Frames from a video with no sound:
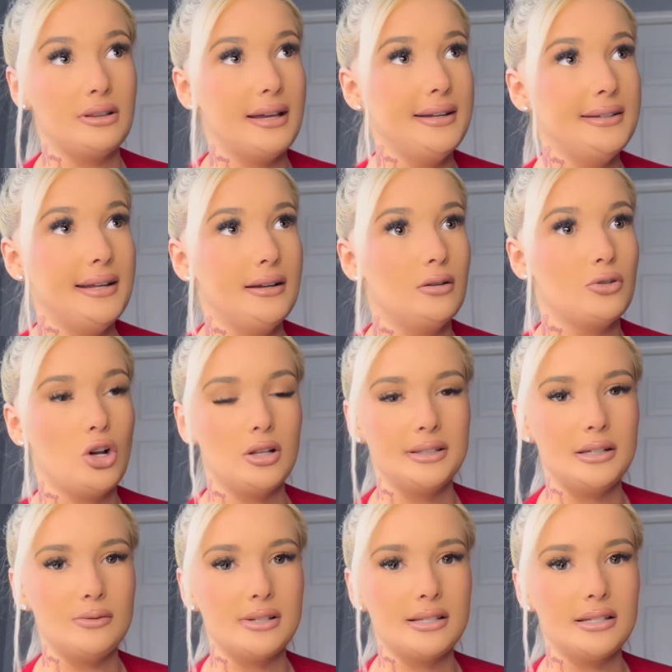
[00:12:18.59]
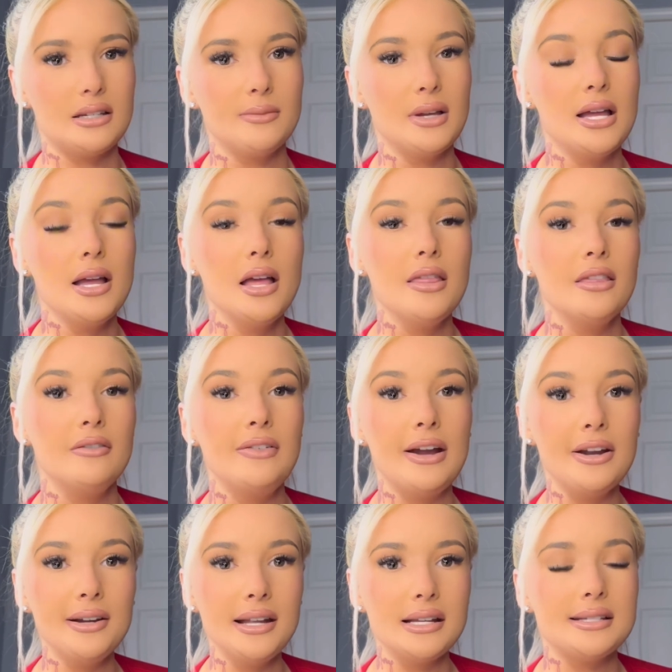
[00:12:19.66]
Laid down, all I did was sleep. The
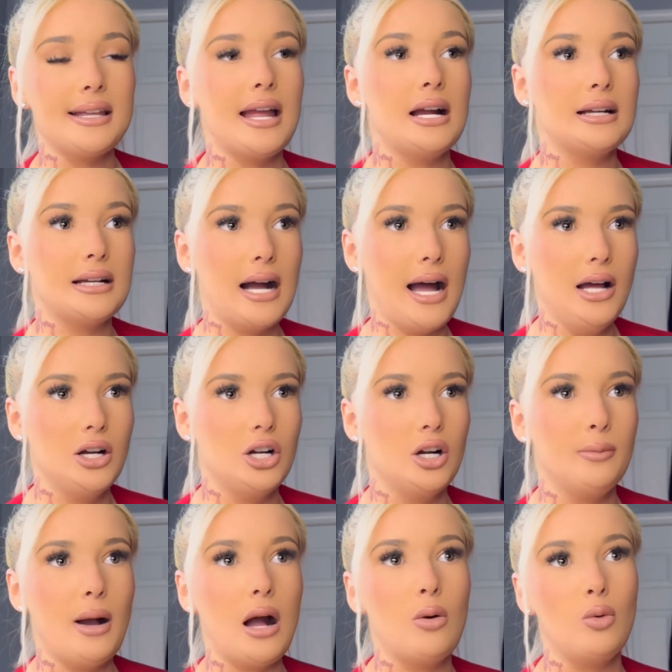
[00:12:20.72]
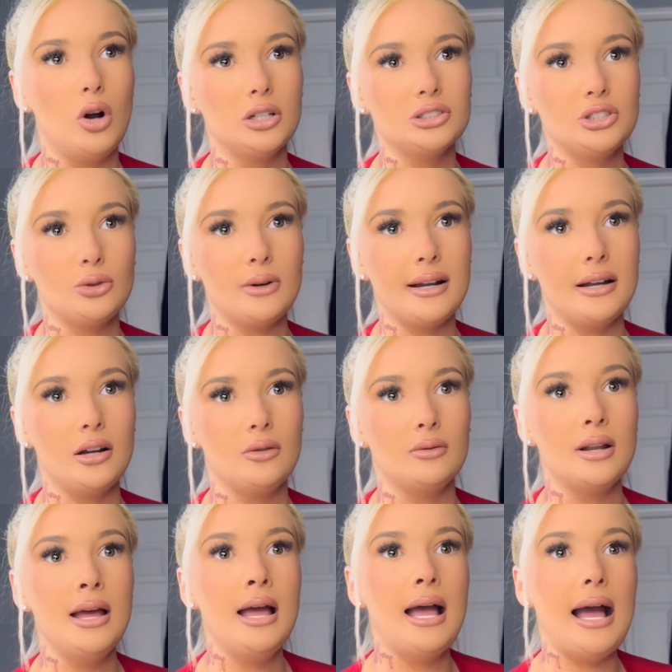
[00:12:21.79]
very next day, I got up, I walked
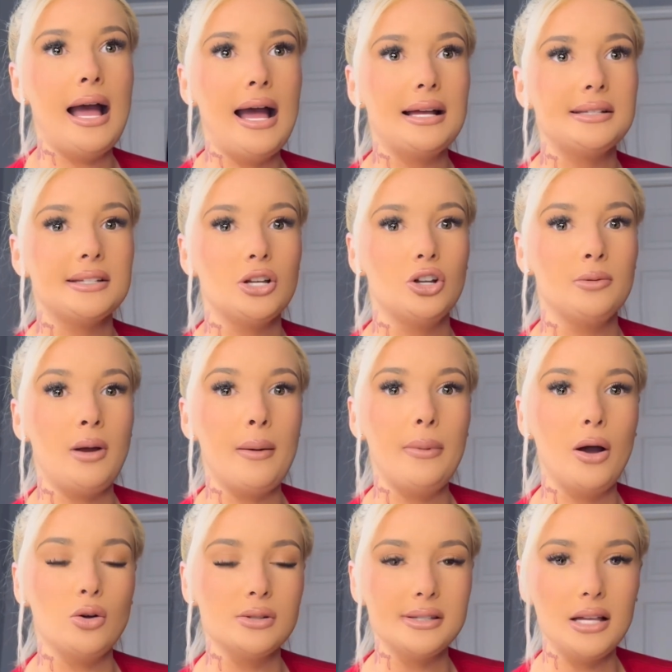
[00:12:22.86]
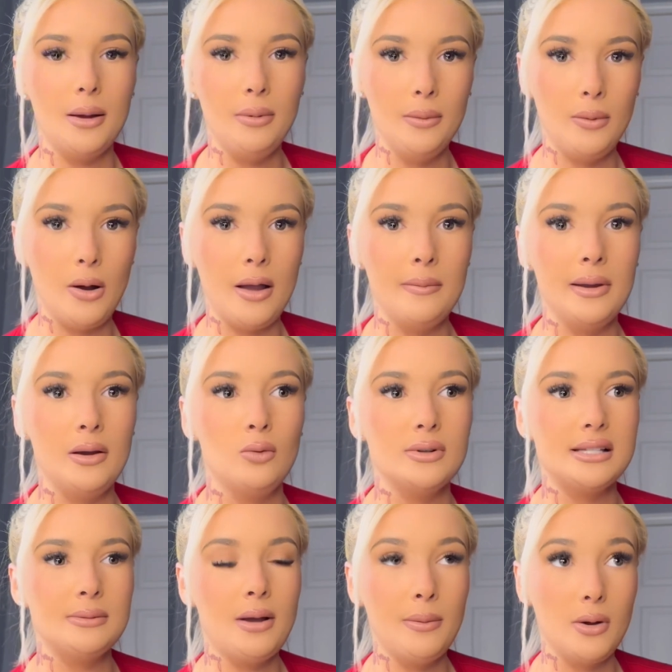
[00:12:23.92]
around. I had to go to my post-op appointment.
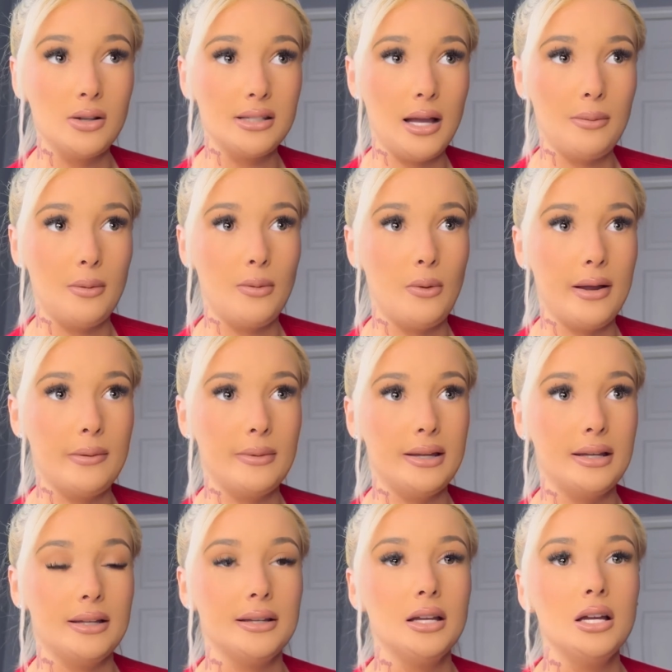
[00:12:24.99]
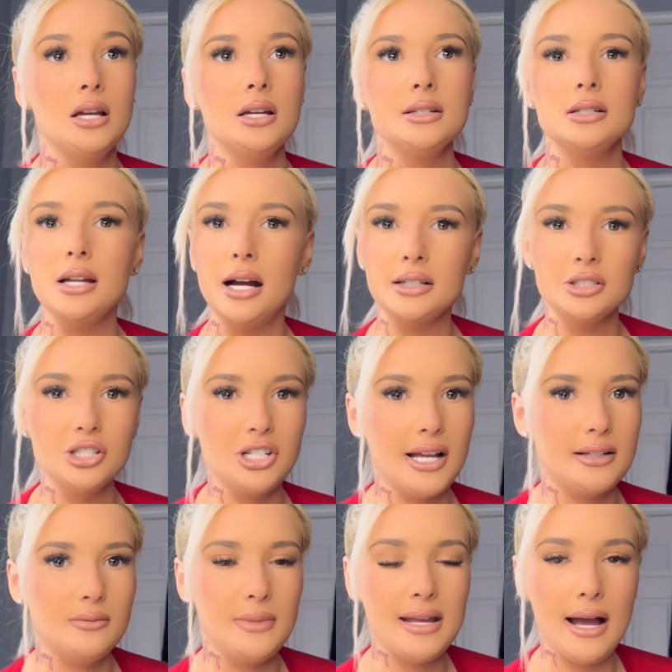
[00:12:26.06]
Went to my post-op appointment. Doctor
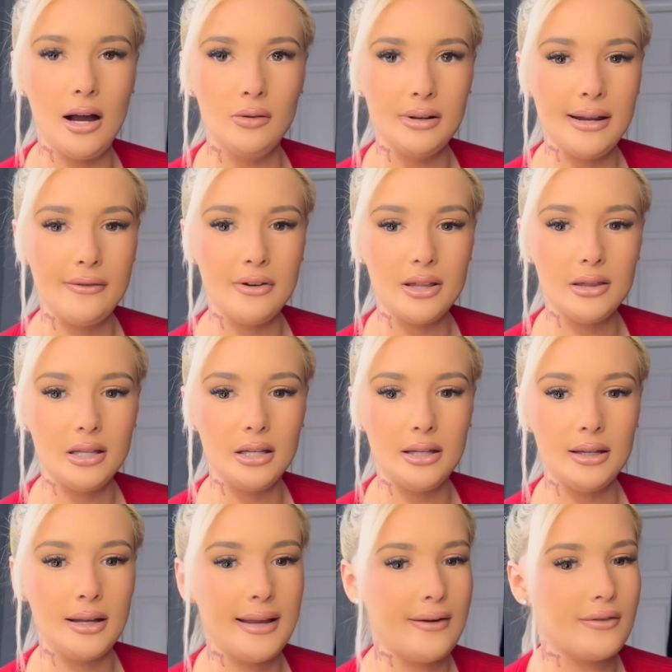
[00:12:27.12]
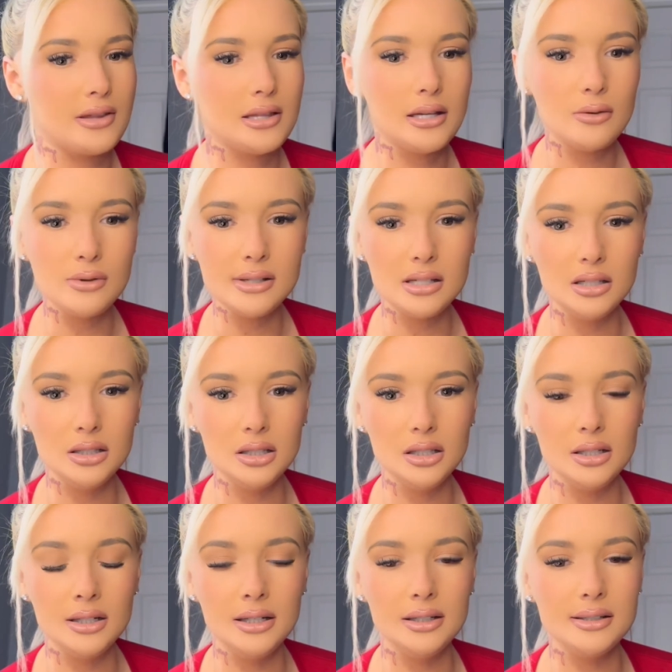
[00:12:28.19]
checked me out and everything. Everything was
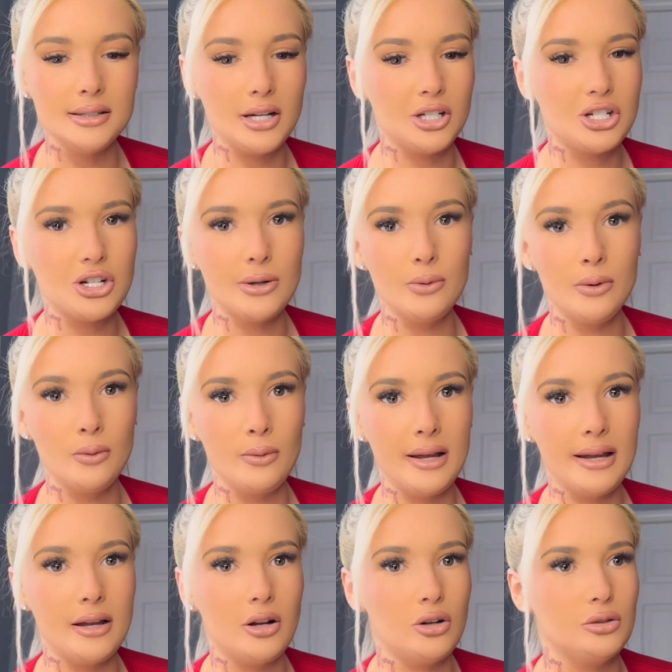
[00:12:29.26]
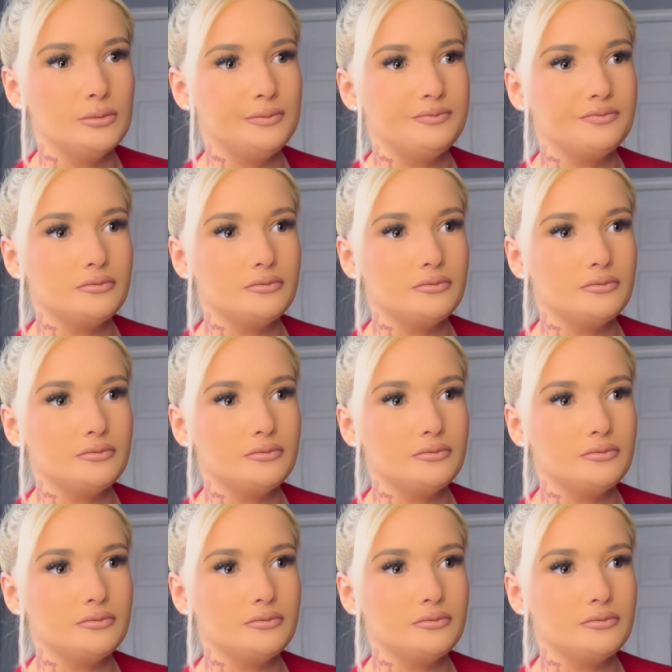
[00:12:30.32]
good. Surgery went well.